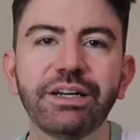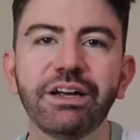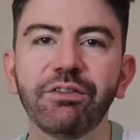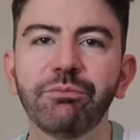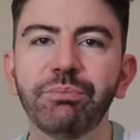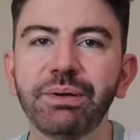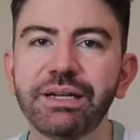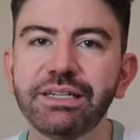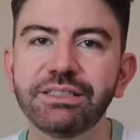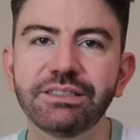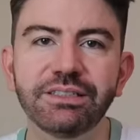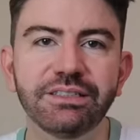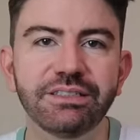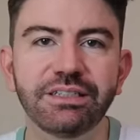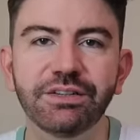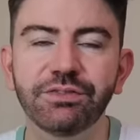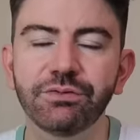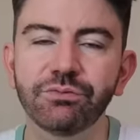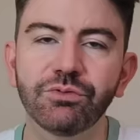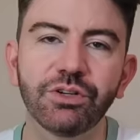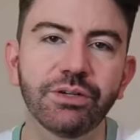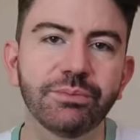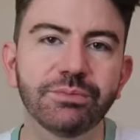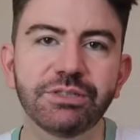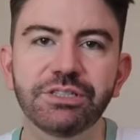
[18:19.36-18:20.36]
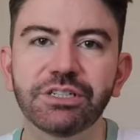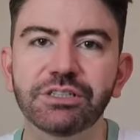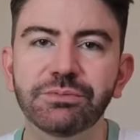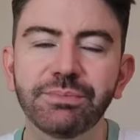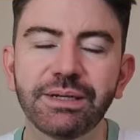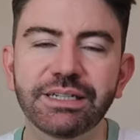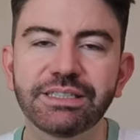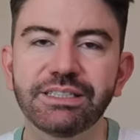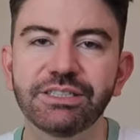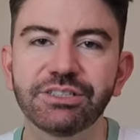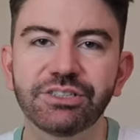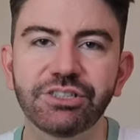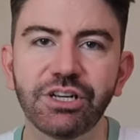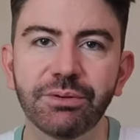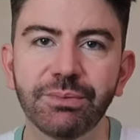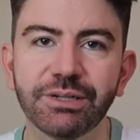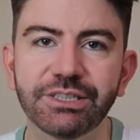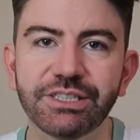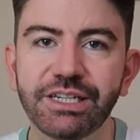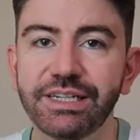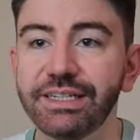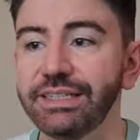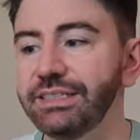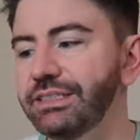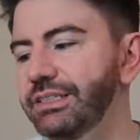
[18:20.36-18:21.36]
you have bins in different rooms, it just makes it so
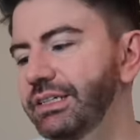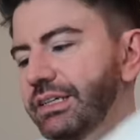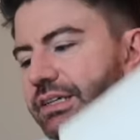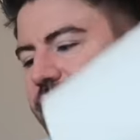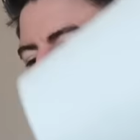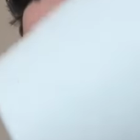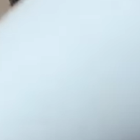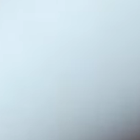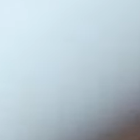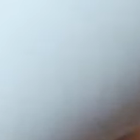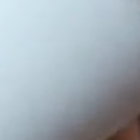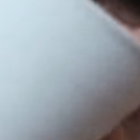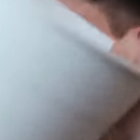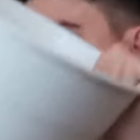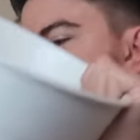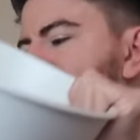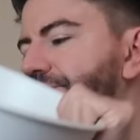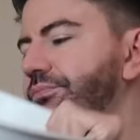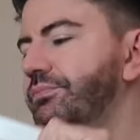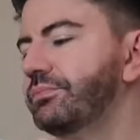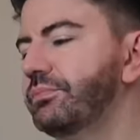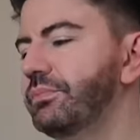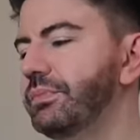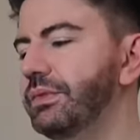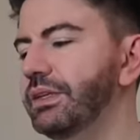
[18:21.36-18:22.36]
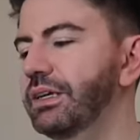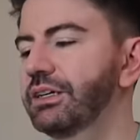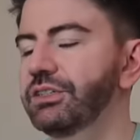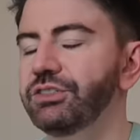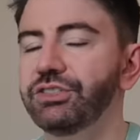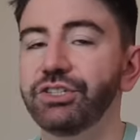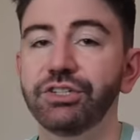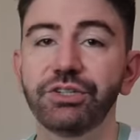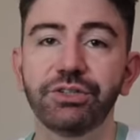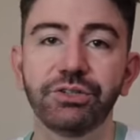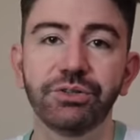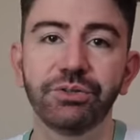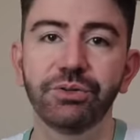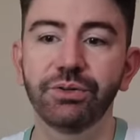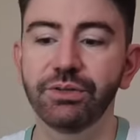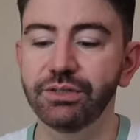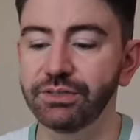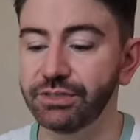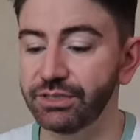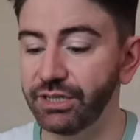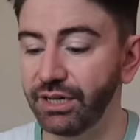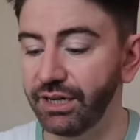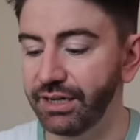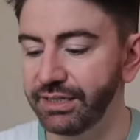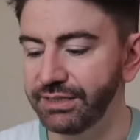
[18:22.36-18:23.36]
much easier to
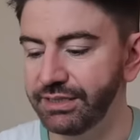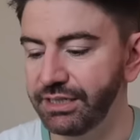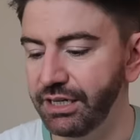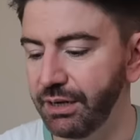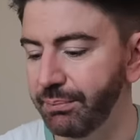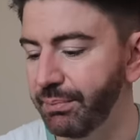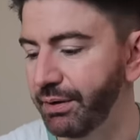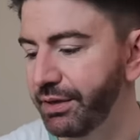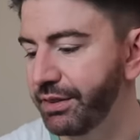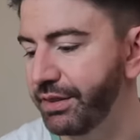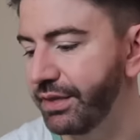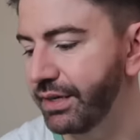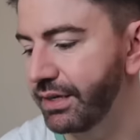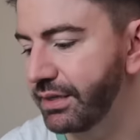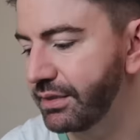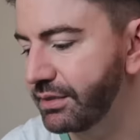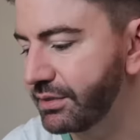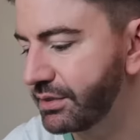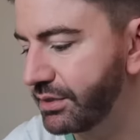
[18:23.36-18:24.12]
tidy up, I think.